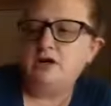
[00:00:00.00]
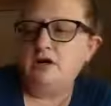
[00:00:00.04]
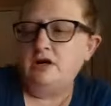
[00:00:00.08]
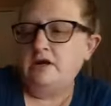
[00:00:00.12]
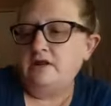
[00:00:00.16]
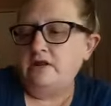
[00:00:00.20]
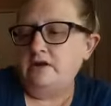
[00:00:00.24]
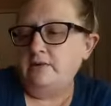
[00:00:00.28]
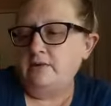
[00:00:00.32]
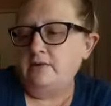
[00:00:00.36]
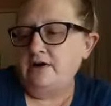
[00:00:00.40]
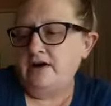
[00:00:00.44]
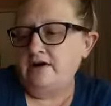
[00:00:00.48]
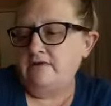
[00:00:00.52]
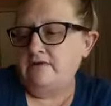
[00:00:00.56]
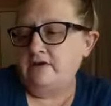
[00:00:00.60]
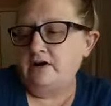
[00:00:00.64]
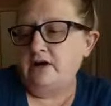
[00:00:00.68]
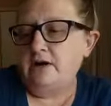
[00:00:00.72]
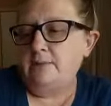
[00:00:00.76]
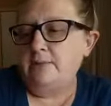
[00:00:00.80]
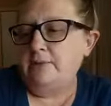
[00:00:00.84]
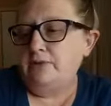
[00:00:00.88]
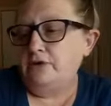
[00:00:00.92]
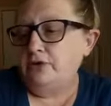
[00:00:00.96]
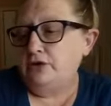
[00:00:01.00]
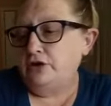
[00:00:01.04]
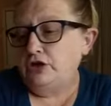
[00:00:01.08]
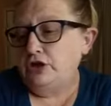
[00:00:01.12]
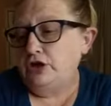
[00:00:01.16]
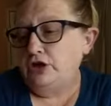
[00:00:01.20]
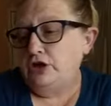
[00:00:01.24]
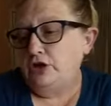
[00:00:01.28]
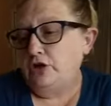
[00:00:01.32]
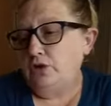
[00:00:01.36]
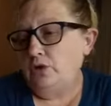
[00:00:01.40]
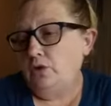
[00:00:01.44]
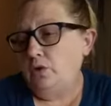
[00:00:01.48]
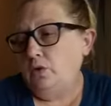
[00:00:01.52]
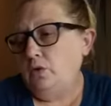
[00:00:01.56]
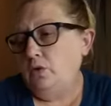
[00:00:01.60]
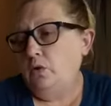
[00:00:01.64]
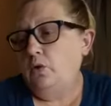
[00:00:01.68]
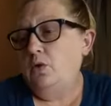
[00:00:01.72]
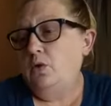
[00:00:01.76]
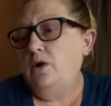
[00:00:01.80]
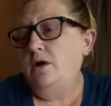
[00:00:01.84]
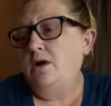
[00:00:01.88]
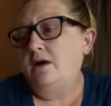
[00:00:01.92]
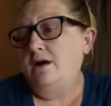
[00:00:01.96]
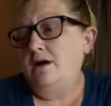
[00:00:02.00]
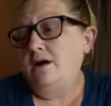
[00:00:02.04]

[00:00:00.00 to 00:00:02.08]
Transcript: Then we have a couple new